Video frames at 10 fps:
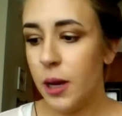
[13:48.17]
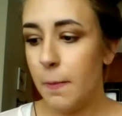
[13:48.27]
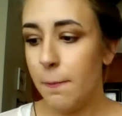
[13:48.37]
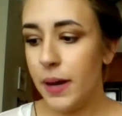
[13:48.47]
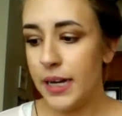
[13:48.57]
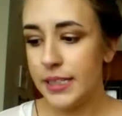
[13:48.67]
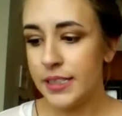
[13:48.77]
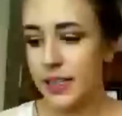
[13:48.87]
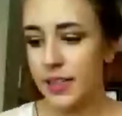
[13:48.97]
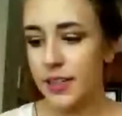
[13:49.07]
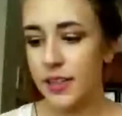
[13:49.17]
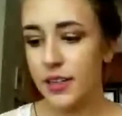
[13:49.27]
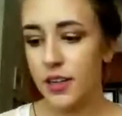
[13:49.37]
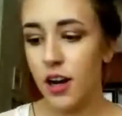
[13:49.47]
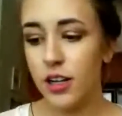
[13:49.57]
But
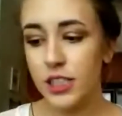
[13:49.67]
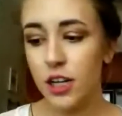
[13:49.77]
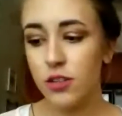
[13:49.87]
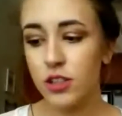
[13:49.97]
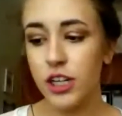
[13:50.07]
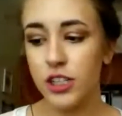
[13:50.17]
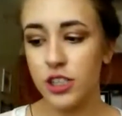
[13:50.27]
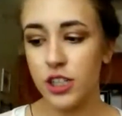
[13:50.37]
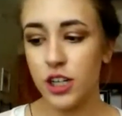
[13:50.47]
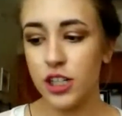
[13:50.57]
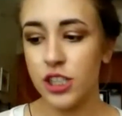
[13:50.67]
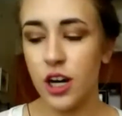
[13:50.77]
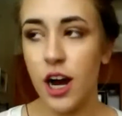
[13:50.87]
also during your search,